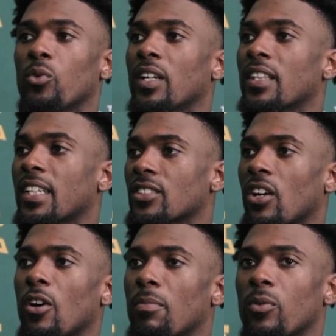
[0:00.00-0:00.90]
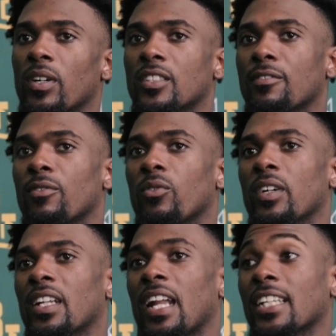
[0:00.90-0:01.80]
when things are open, when to
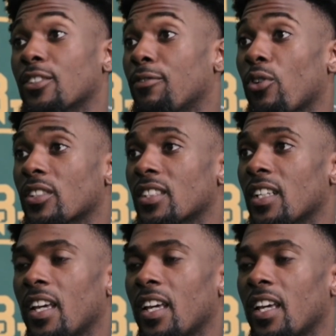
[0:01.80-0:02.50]
when not to force it,